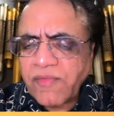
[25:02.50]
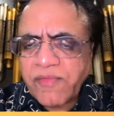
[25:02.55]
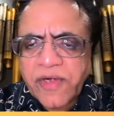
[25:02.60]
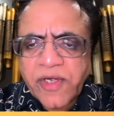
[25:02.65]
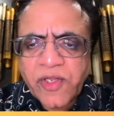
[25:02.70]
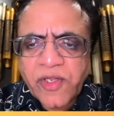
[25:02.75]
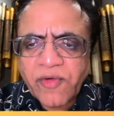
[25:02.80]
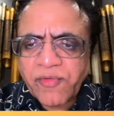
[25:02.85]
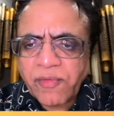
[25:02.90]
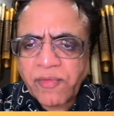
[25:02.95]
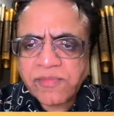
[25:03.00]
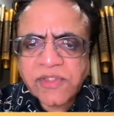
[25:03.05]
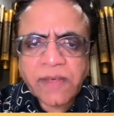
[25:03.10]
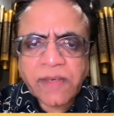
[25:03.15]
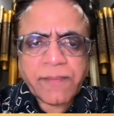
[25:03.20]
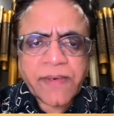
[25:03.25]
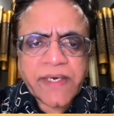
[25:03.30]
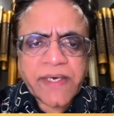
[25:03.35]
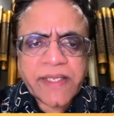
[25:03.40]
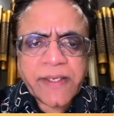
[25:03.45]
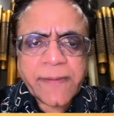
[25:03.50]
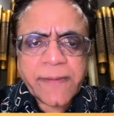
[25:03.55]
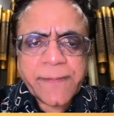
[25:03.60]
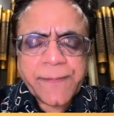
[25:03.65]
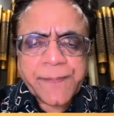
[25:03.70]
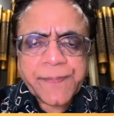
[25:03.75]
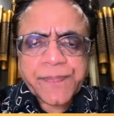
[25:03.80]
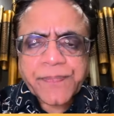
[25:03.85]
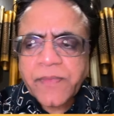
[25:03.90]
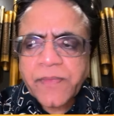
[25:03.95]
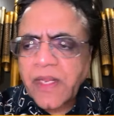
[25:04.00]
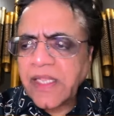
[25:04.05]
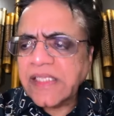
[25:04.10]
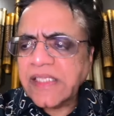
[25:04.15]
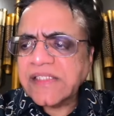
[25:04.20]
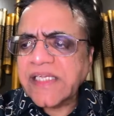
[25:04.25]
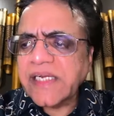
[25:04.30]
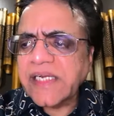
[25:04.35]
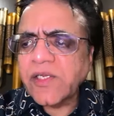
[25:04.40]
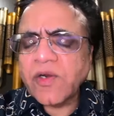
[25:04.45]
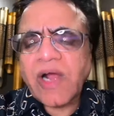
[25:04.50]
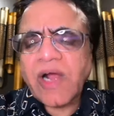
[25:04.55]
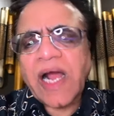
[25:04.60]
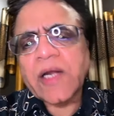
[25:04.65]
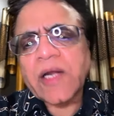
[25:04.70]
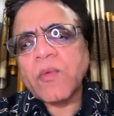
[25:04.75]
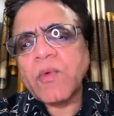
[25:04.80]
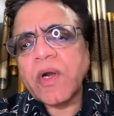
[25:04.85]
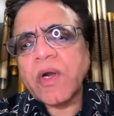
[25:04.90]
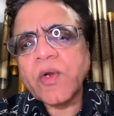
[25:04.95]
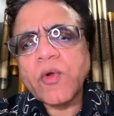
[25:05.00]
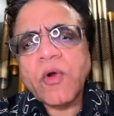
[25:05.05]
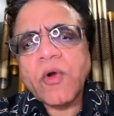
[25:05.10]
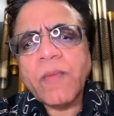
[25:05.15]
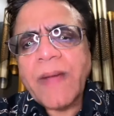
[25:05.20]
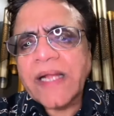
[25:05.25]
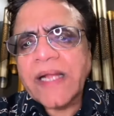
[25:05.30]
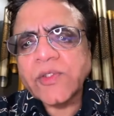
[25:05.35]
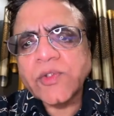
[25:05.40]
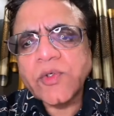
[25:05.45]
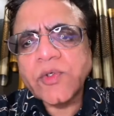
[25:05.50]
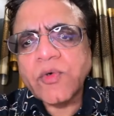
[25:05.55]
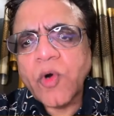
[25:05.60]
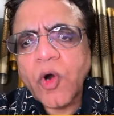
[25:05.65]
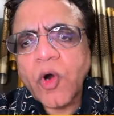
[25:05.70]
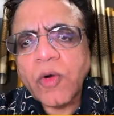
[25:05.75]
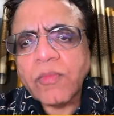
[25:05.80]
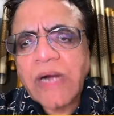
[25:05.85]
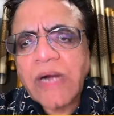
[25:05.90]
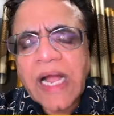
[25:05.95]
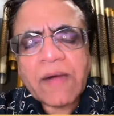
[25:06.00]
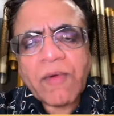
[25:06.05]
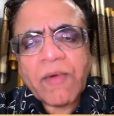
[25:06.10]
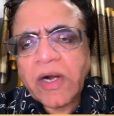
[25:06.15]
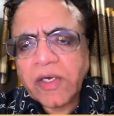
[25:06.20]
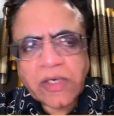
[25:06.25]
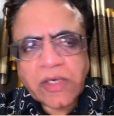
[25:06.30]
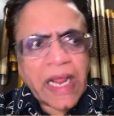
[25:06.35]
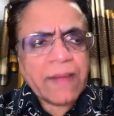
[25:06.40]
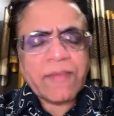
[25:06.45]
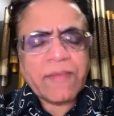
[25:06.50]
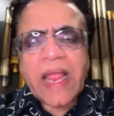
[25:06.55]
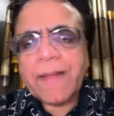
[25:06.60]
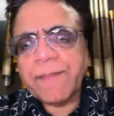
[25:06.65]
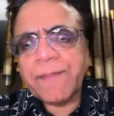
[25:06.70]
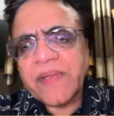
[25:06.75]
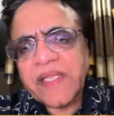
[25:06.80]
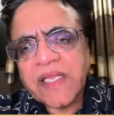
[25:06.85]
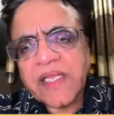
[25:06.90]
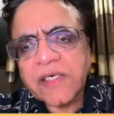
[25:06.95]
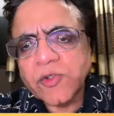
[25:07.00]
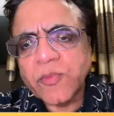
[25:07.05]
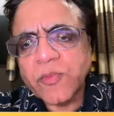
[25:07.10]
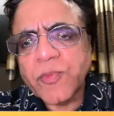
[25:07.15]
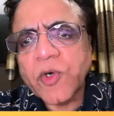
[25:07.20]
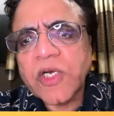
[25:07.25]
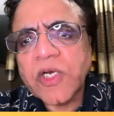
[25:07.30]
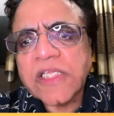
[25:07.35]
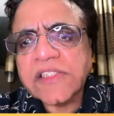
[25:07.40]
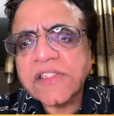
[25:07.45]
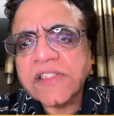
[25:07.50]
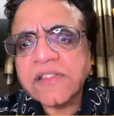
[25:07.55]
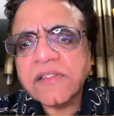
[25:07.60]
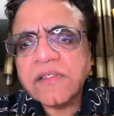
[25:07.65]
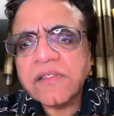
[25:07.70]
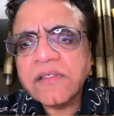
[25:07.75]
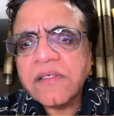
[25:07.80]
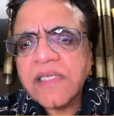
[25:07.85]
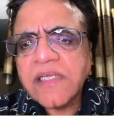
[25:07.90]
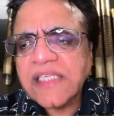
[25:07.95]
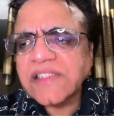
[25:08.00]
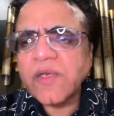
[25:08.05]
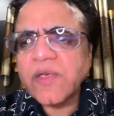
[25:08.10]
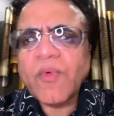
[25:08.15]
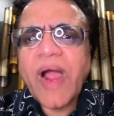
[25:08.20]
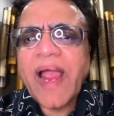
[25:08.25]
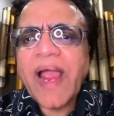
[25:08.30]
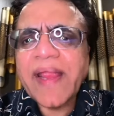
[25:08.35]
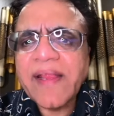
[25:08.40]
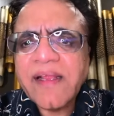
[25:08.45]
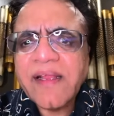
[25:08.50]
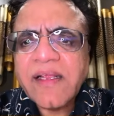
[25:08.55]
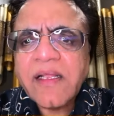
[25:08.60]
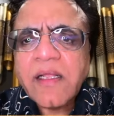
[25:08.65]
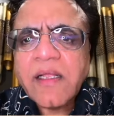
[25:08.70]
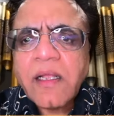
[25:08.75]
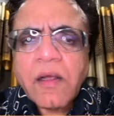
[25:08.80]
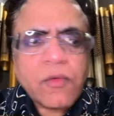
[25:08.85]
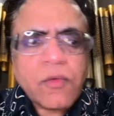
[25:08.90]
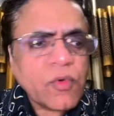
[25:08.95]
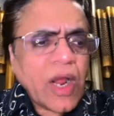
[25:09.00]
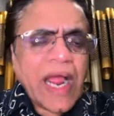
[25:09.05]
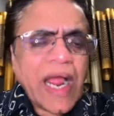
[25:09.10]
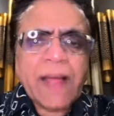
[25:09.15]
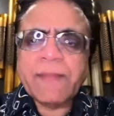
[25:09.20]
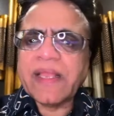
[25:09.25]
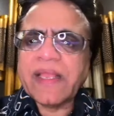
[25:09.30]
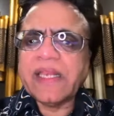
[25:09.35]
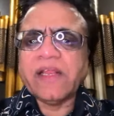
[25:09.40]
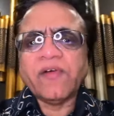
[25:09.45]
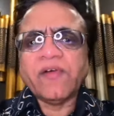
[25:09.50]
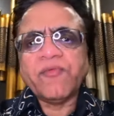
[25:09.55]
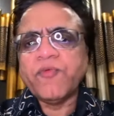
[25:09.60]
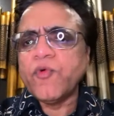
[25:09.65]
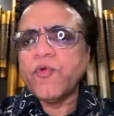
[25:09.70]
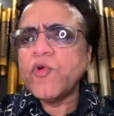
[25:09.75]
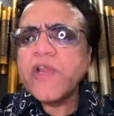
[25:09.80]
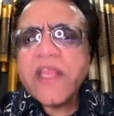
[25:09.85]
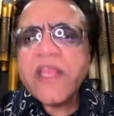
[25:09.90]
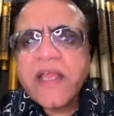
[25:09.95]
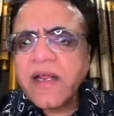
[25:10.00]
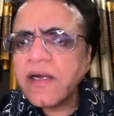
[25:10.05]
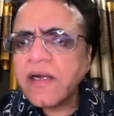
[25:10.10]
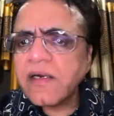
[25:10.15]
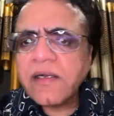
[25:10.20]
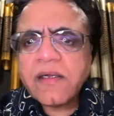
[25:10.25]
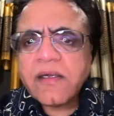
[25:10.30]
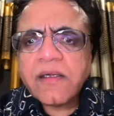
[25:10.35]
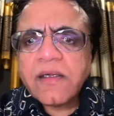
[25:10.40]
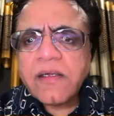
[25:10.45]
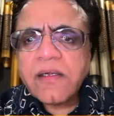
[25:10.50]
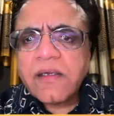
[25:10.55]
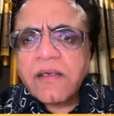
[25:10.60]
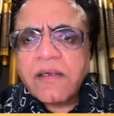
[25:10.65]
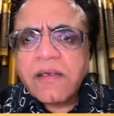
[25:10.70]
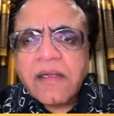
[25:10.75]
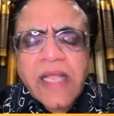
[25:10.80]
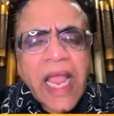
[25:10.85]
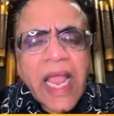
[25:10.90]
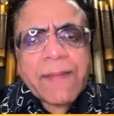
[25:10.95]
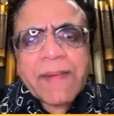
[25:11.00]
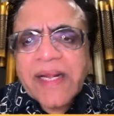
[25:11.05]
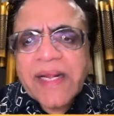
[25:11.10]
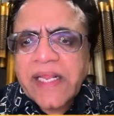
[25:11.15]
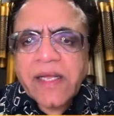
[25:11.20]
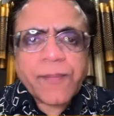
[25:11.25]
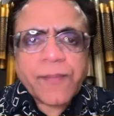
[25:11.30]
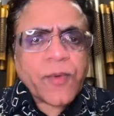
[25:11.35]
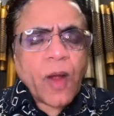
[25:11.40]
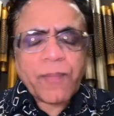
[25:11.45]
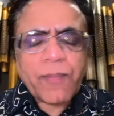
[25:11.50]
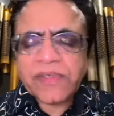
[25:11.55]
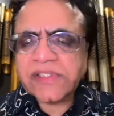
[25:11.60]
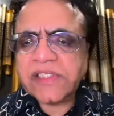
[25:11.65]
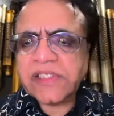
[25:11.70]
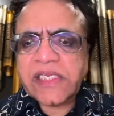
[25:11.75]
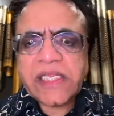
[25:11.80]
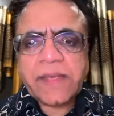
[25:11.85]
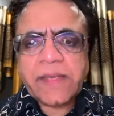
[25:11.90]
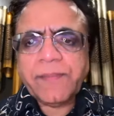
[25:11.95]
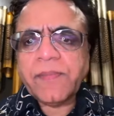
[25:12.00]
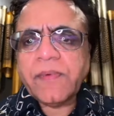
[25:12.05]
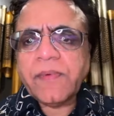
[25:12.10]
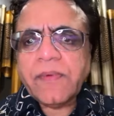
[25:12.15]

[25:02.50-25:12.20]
video from somebody. He said, you know, I don't want to go back to home. I'm happy here to protest. I said, why? No, I'm getting a food here. I'm getting a proper sleep.